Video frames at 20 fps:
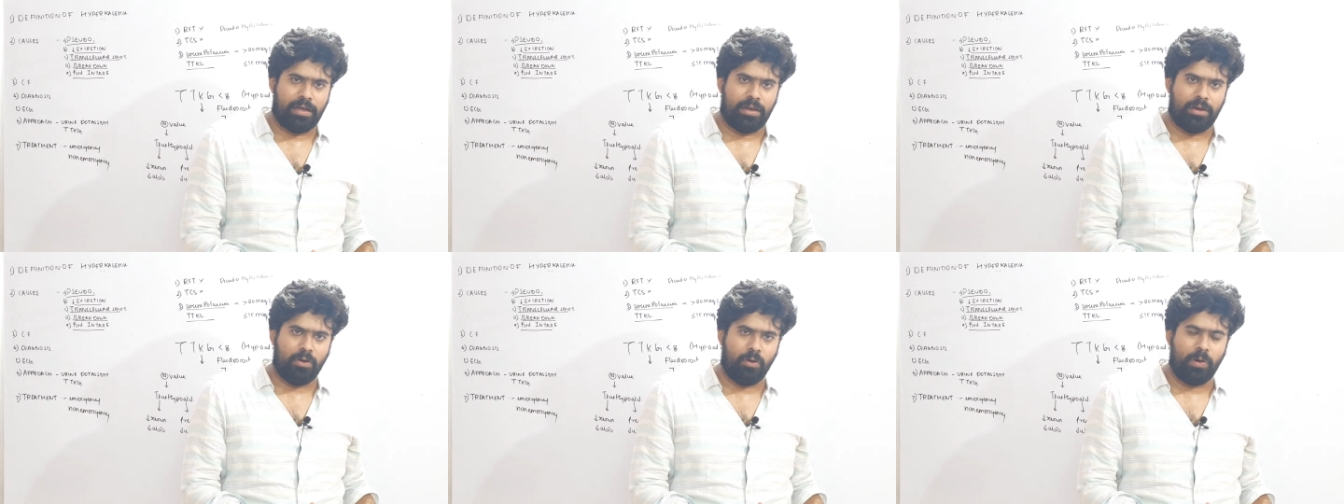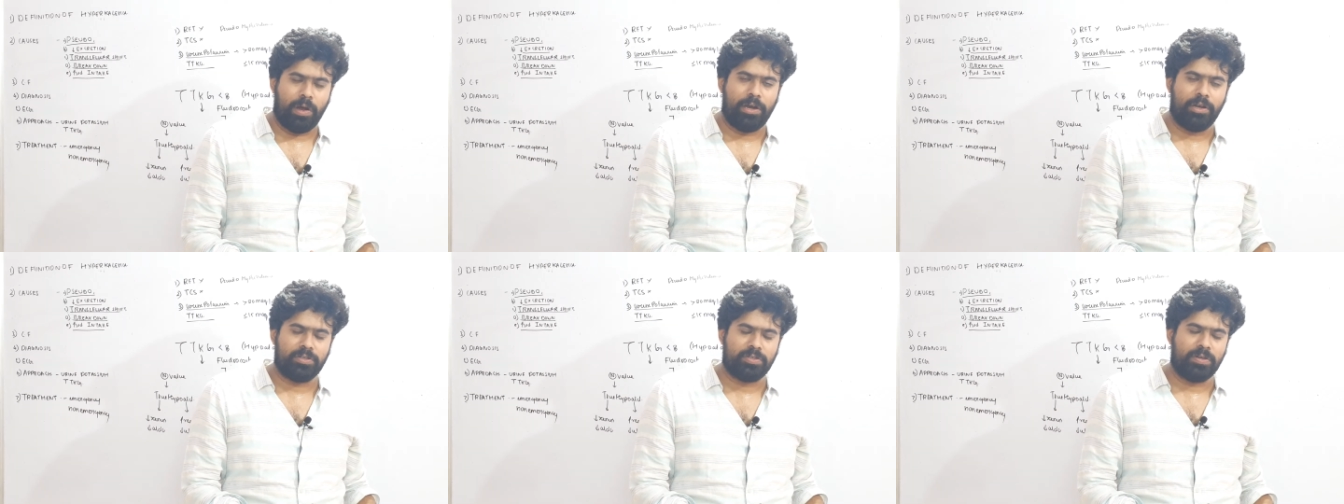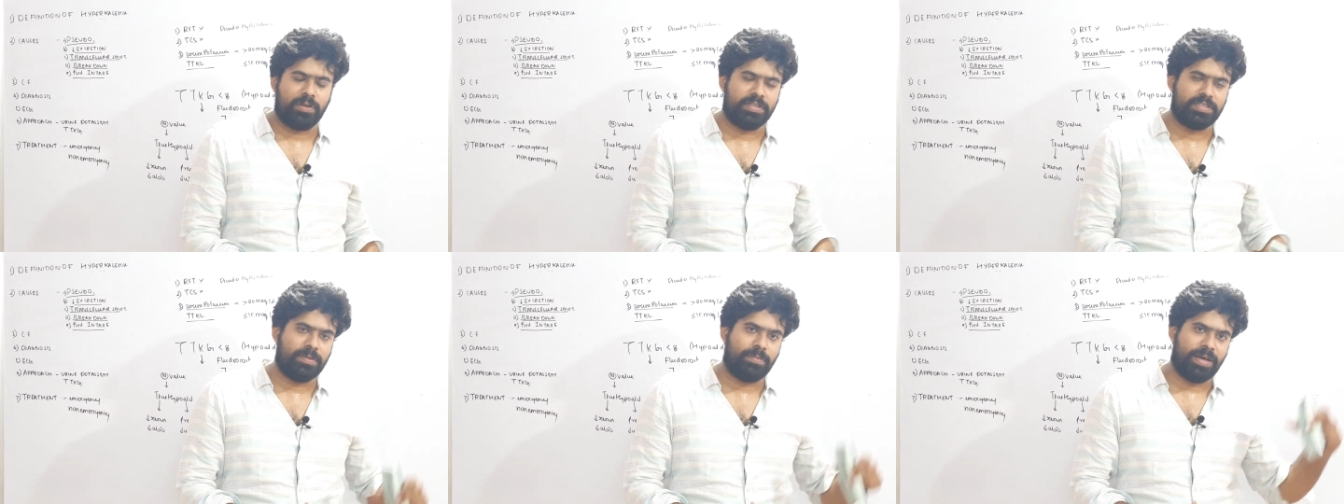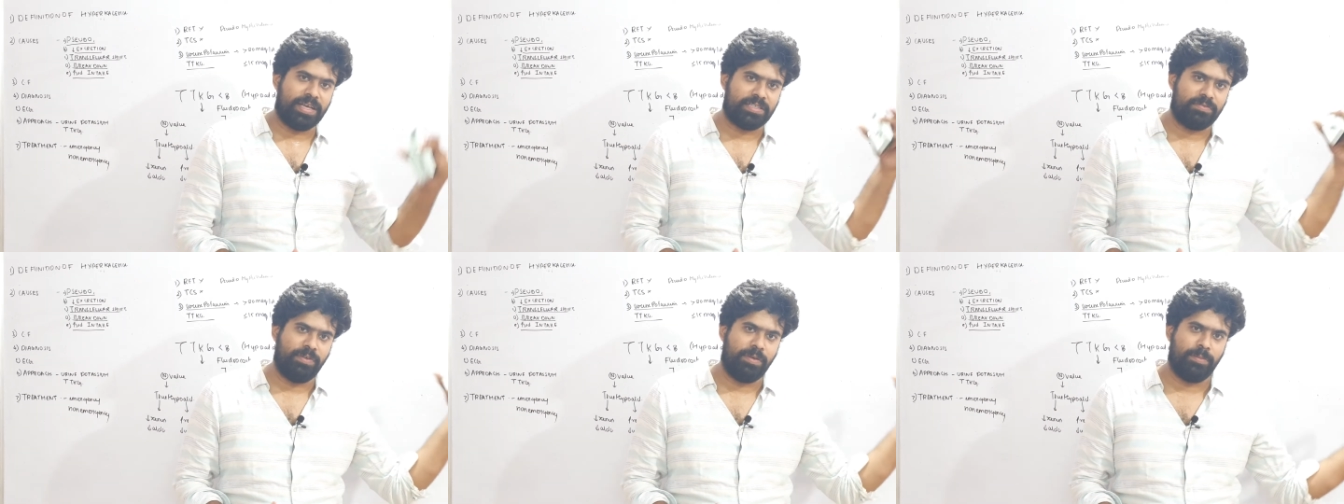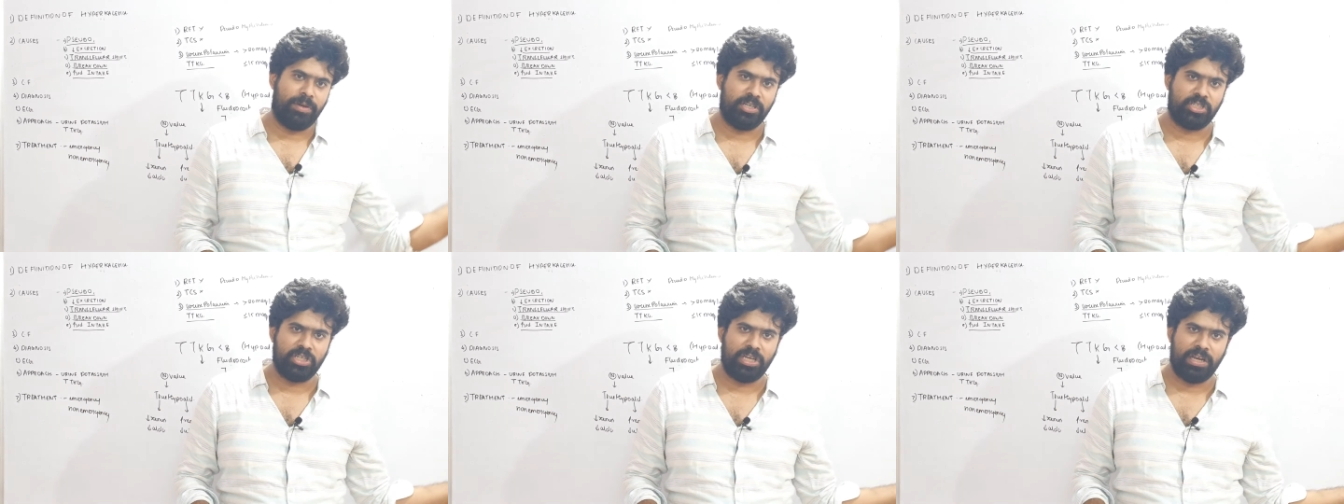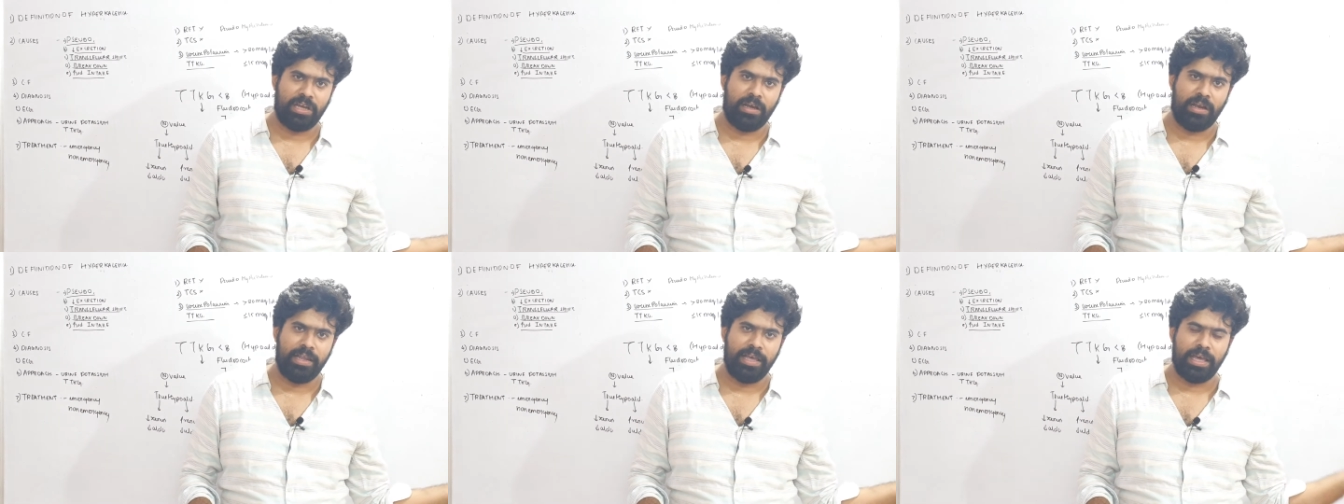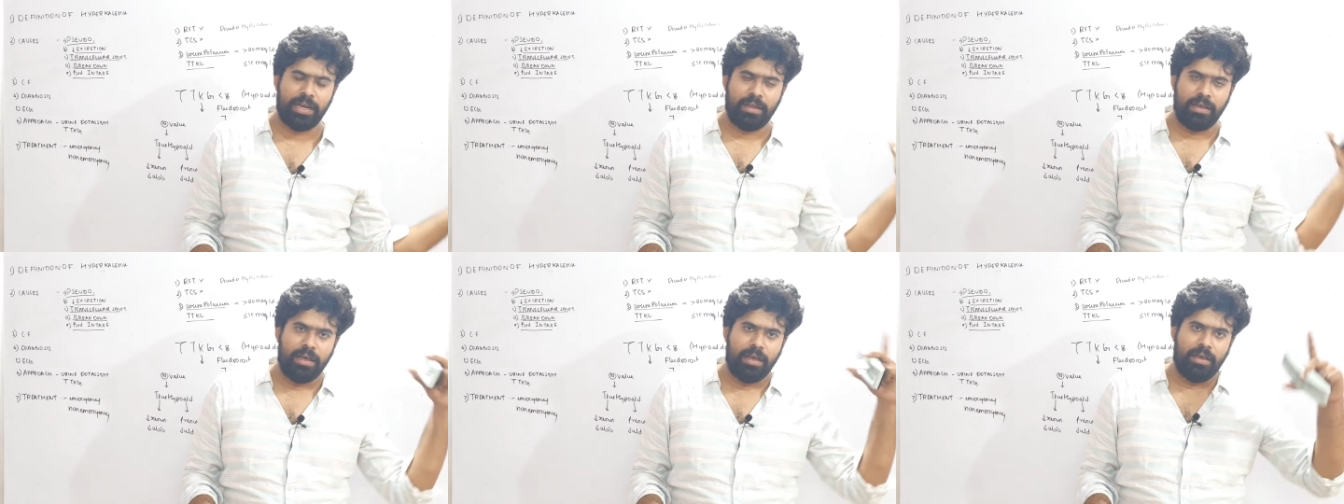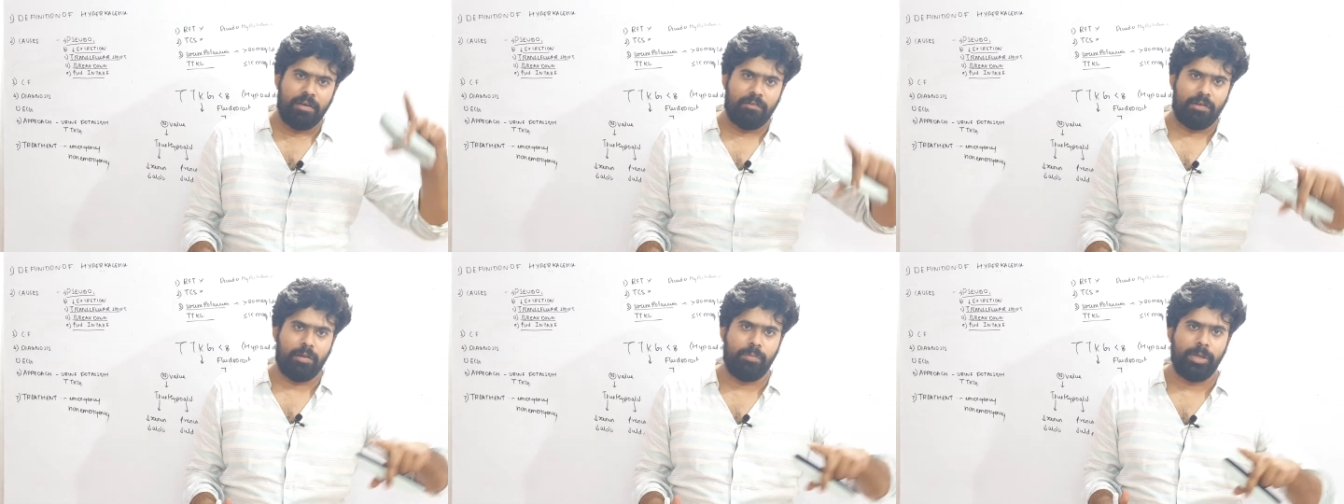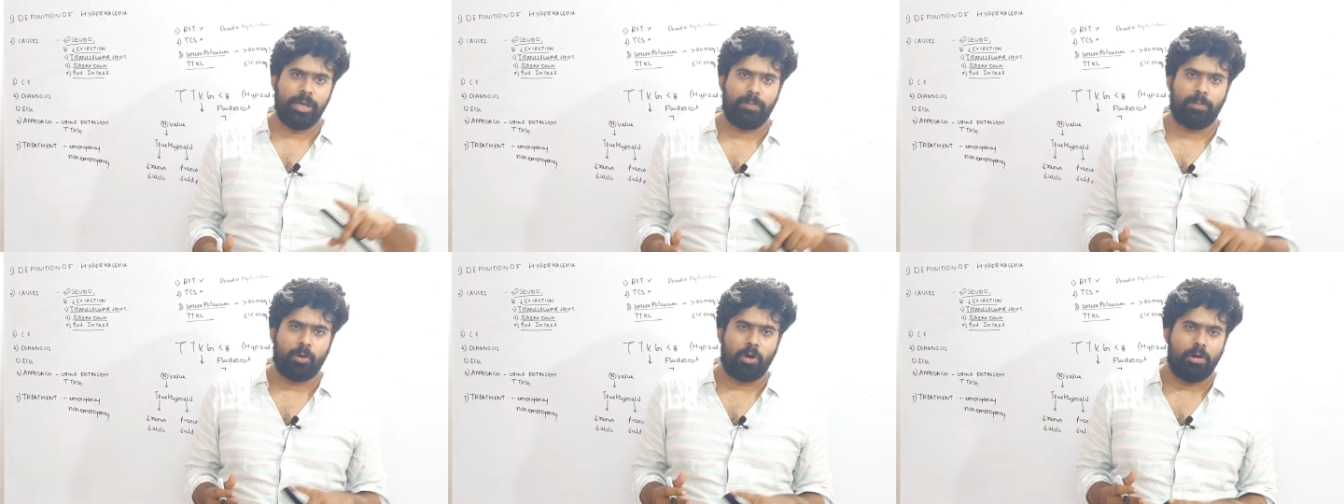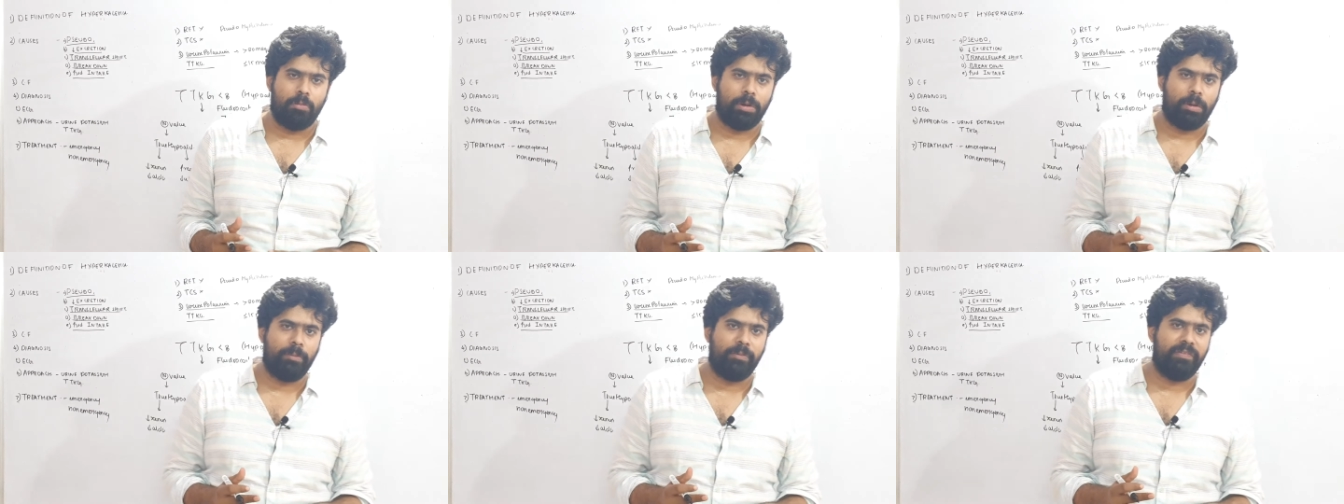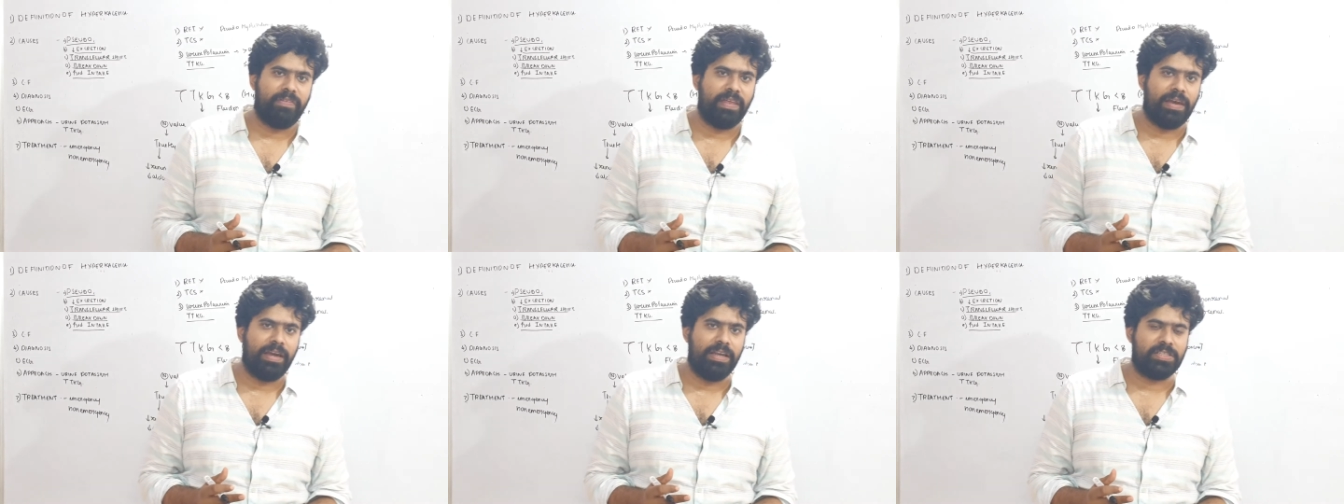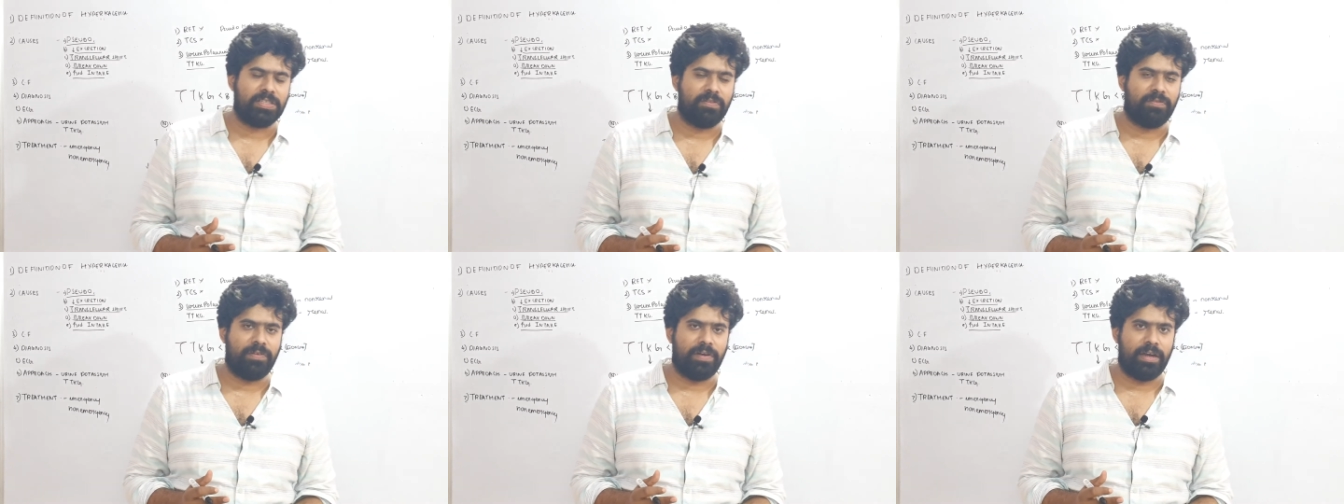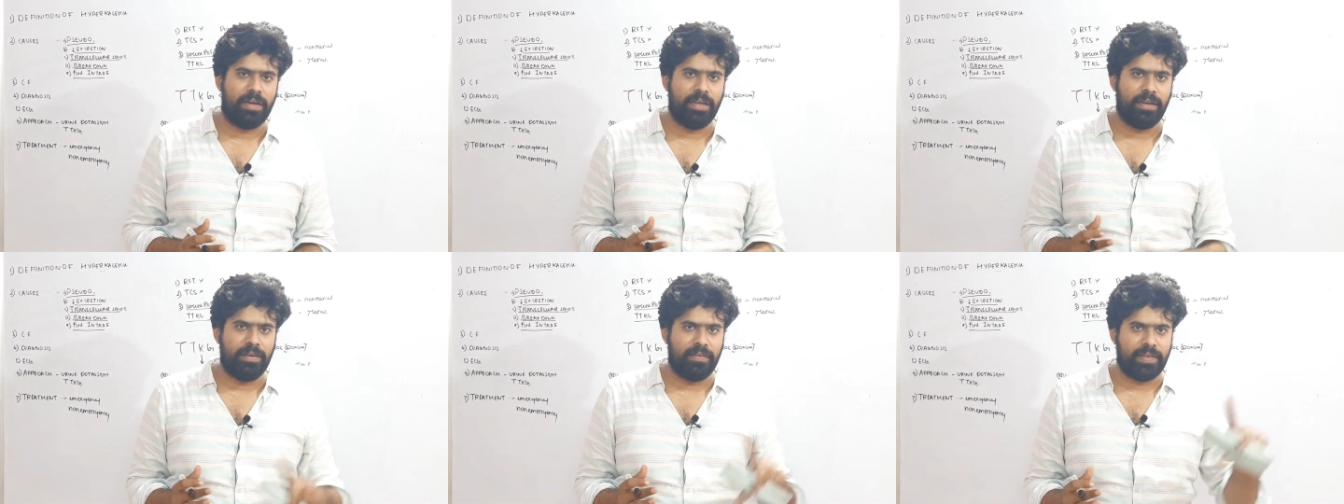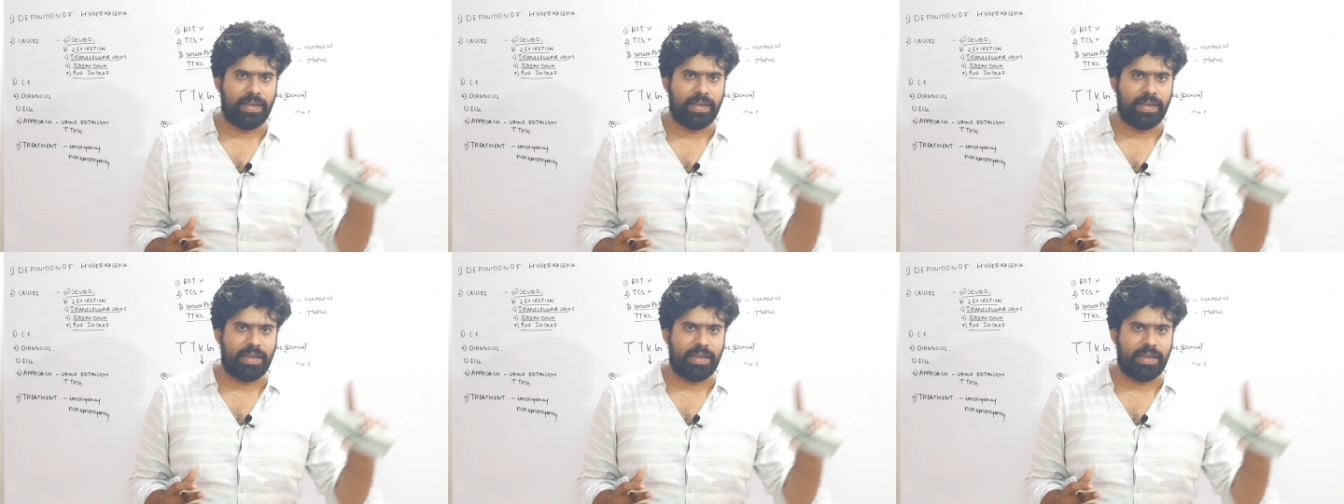low aldosteronism, as we mentioned earlier, will be a problem with the release of renin.